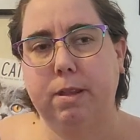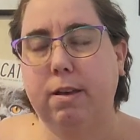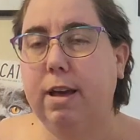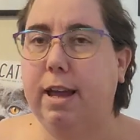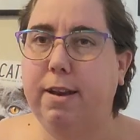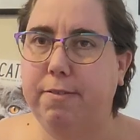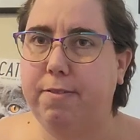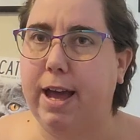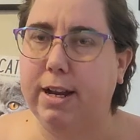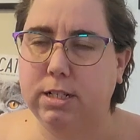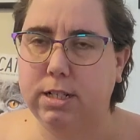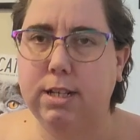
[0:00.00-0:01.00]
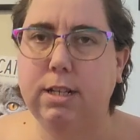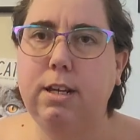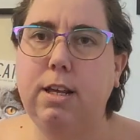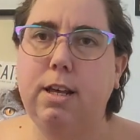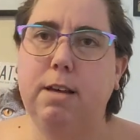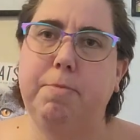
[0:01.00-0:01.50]
kind of faction,
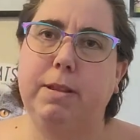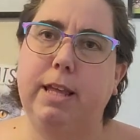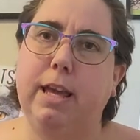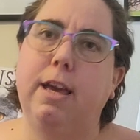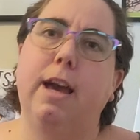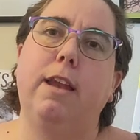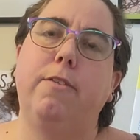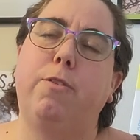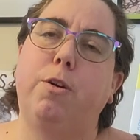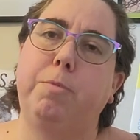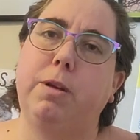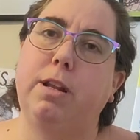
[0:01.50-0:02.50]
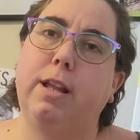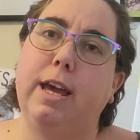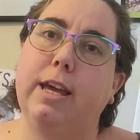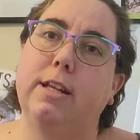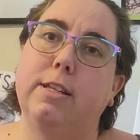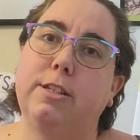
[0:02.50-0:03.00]
but they kind of form an
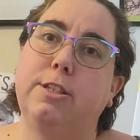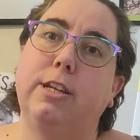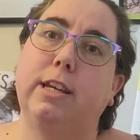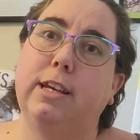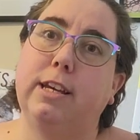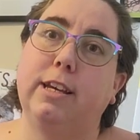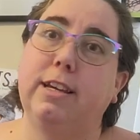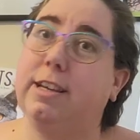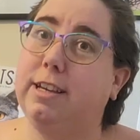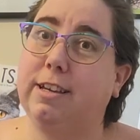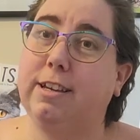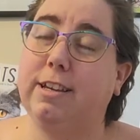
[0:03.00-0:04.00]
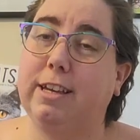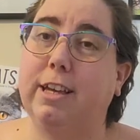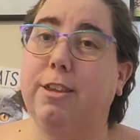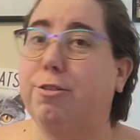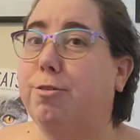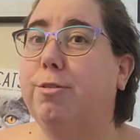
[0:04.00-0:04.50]
alliance to
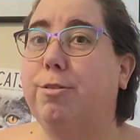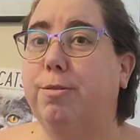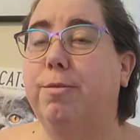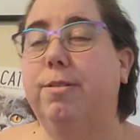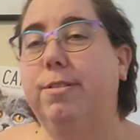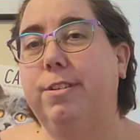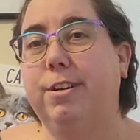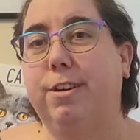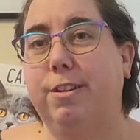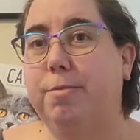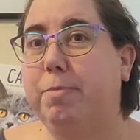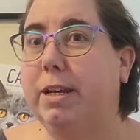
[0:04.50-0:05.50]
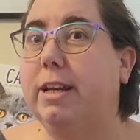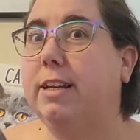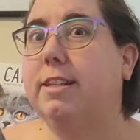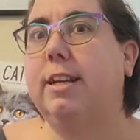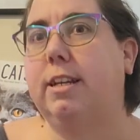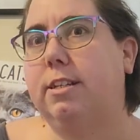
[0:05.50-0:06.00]
get through, you know, the beginning
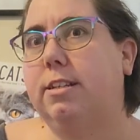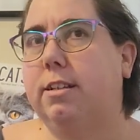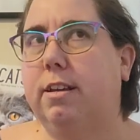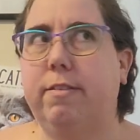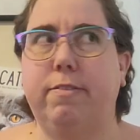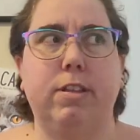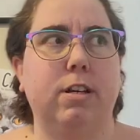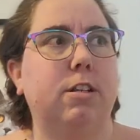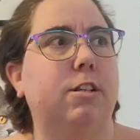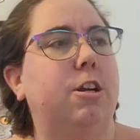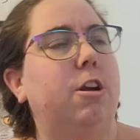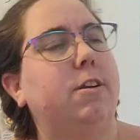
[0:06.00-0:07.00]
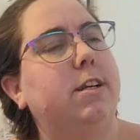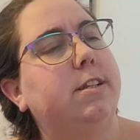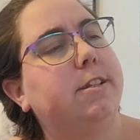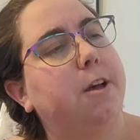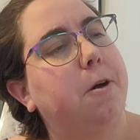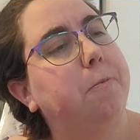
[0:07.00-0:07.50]
stages of the Kejari.
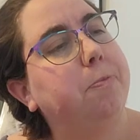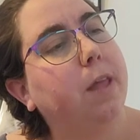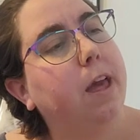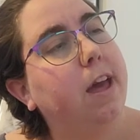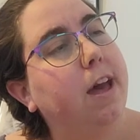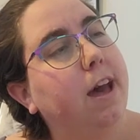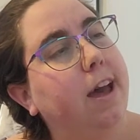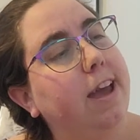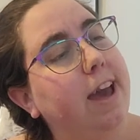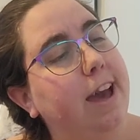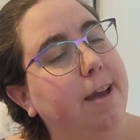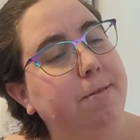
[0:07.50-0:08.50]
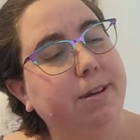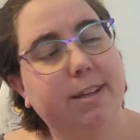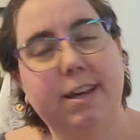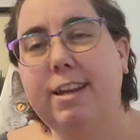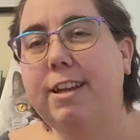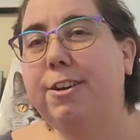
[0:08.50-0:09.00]
So, yeah, I'm
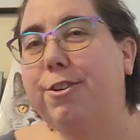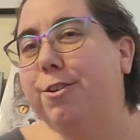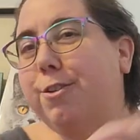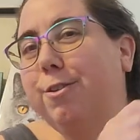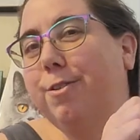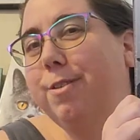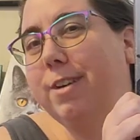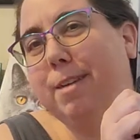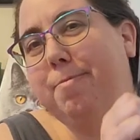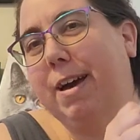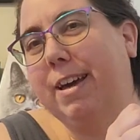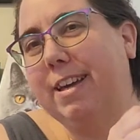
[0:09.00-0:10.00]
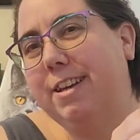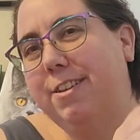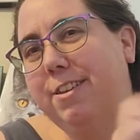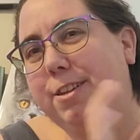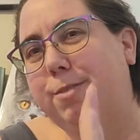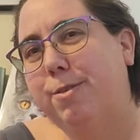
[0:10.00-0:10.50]
excited to get back into
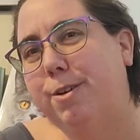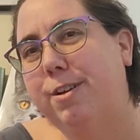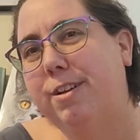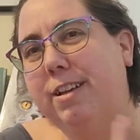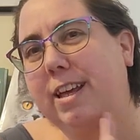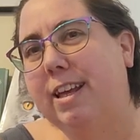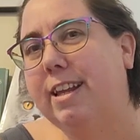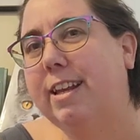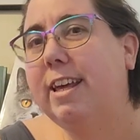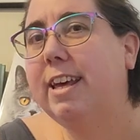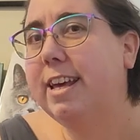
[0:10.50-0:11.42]
this world and